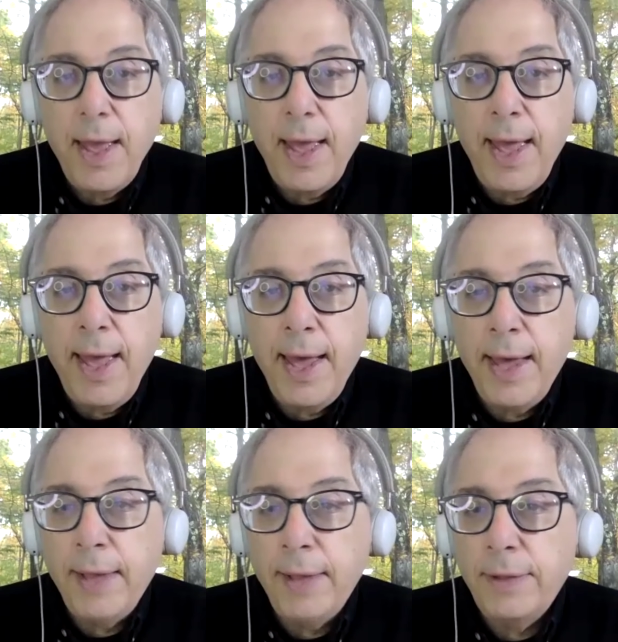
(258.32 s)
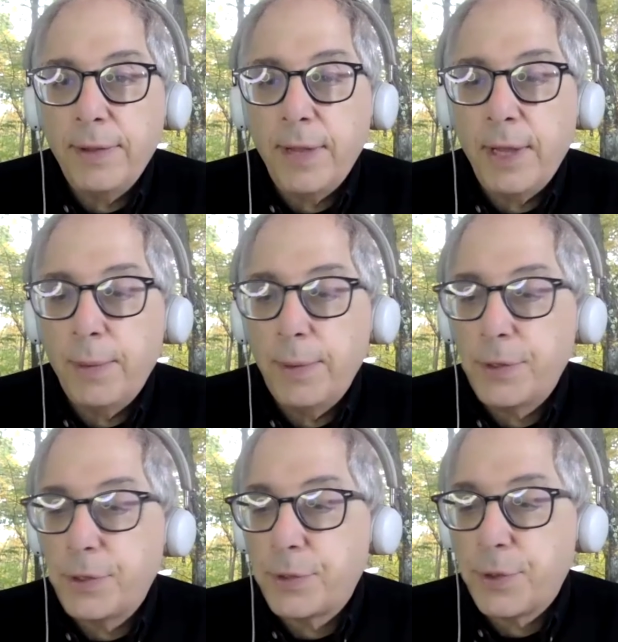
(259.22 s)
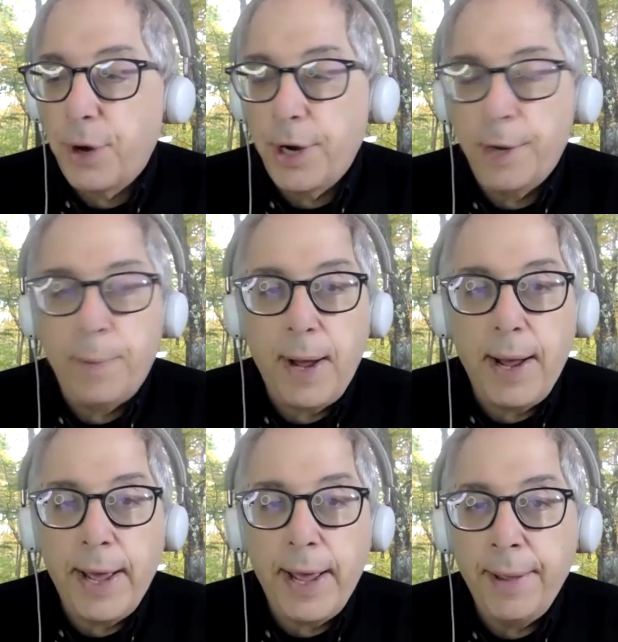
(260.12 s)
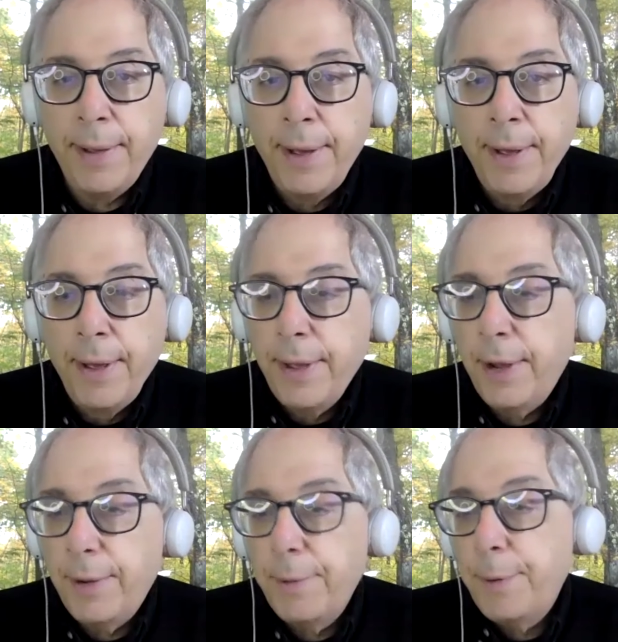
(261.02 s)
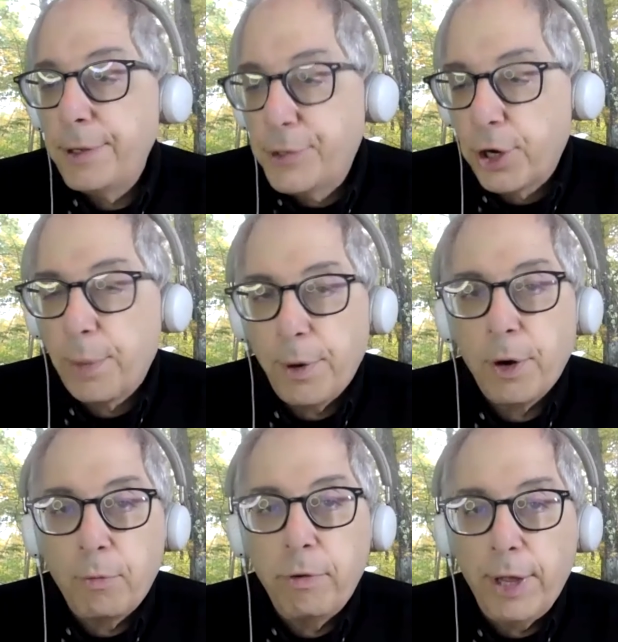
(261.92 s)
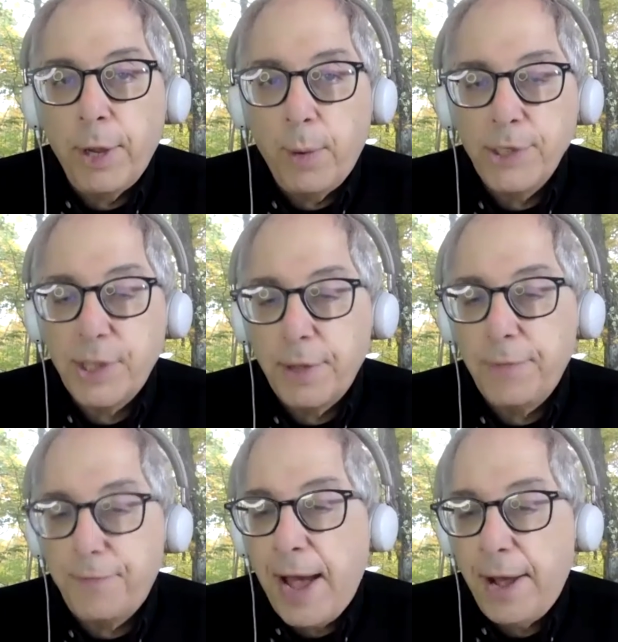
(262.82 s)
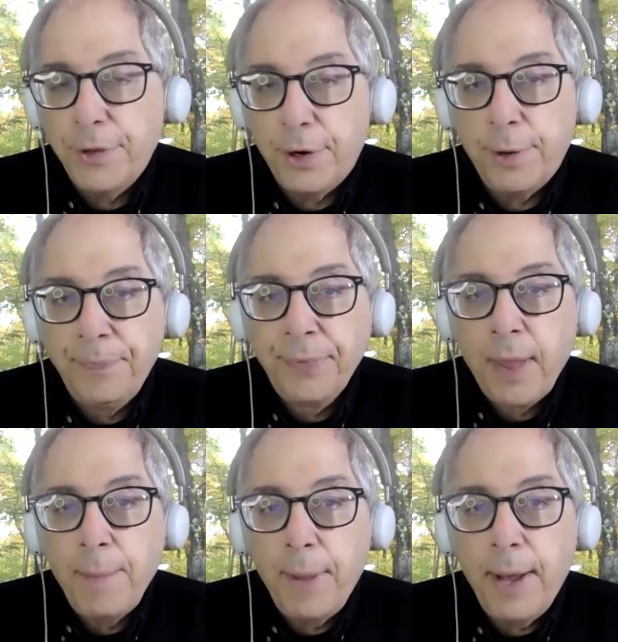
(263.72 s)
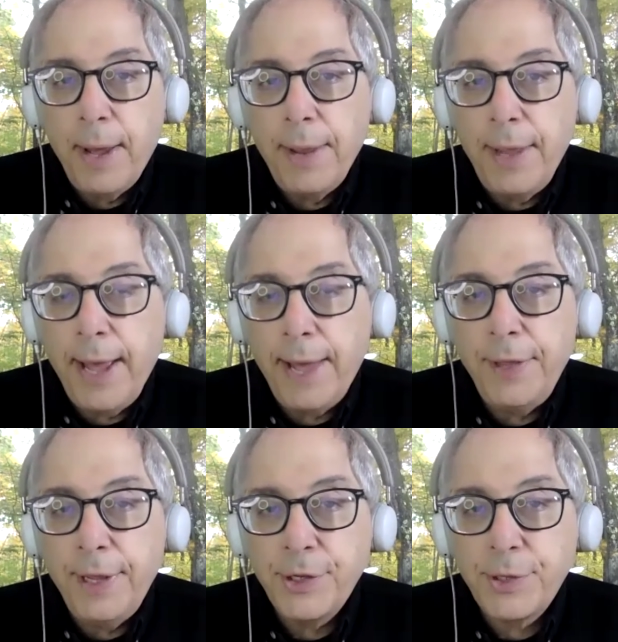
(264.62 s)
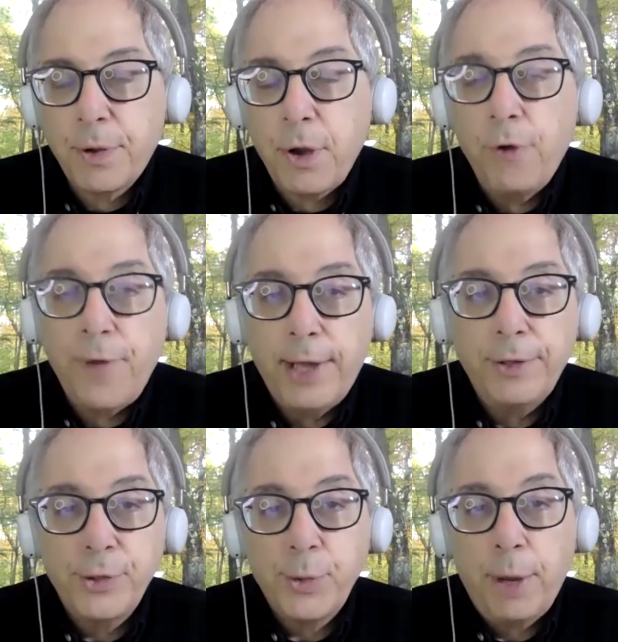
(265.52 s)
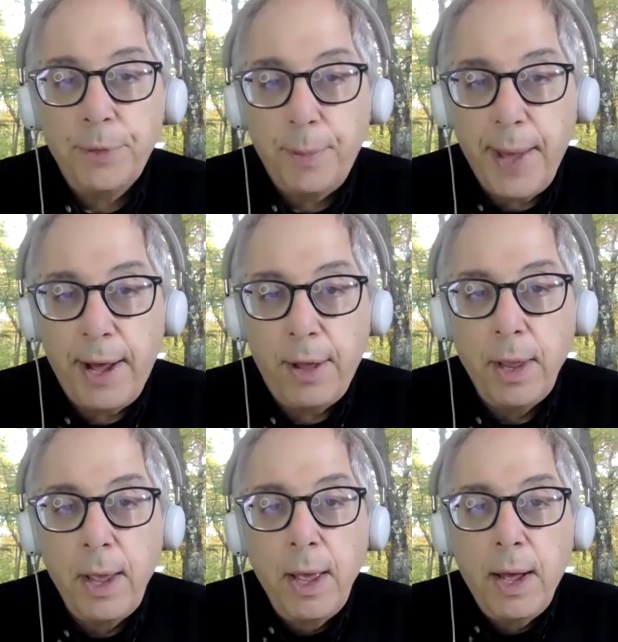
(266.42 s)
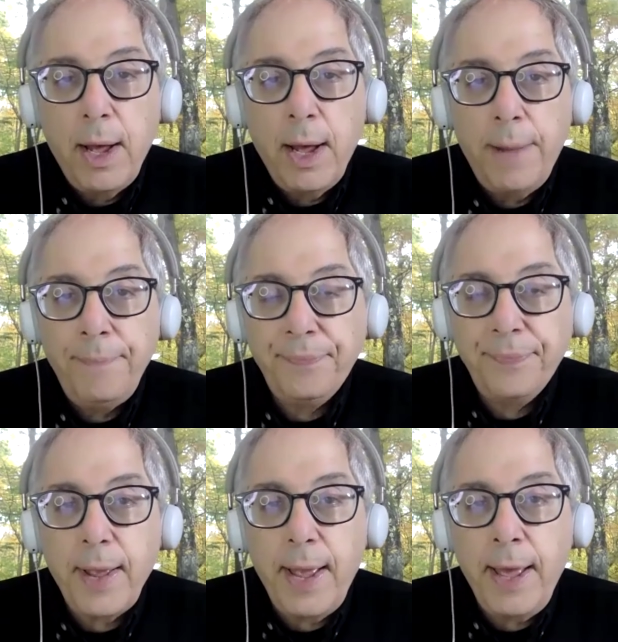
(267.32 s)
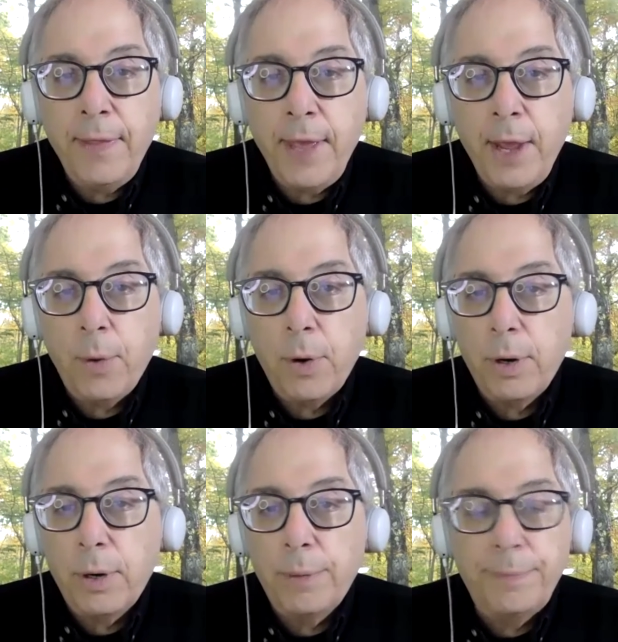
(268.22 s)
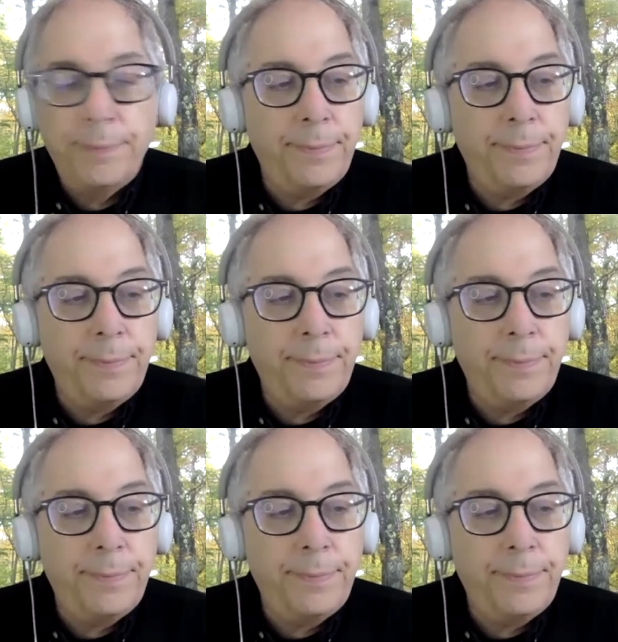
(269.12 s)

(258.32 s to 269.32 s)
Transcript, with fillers: and it was started by you know, well, Zuckerberg really was the founder, but he had these co-founders who helped him out, um, and they were